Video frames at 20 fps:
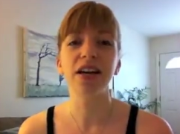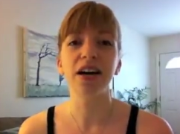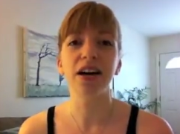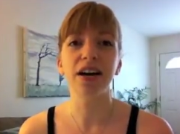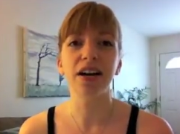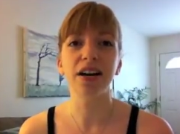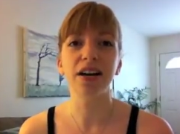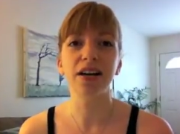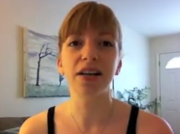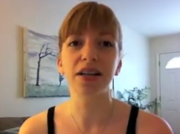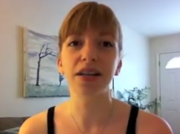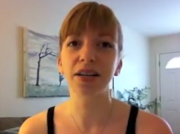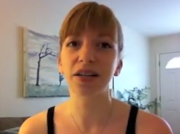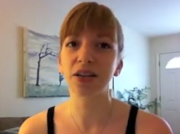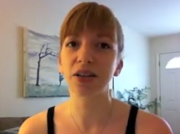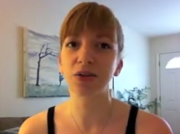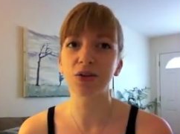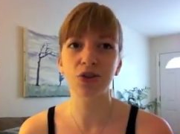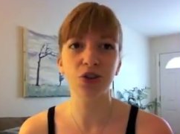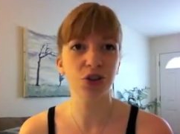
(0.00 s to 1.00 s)
Uh, you
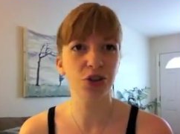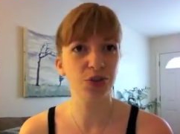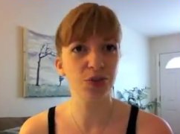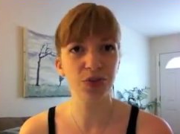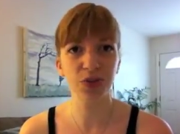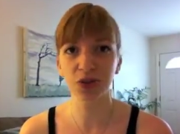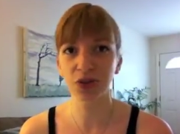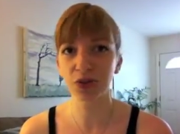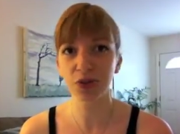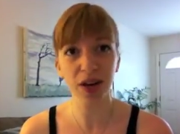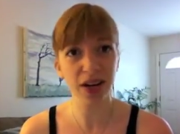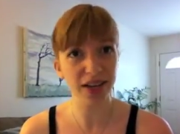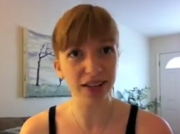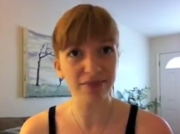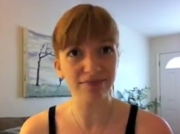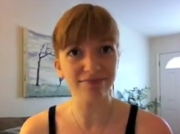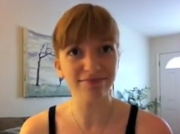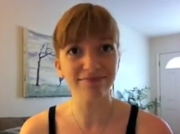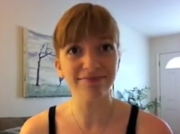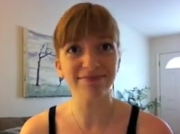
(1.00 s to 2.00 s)
know, germs are great.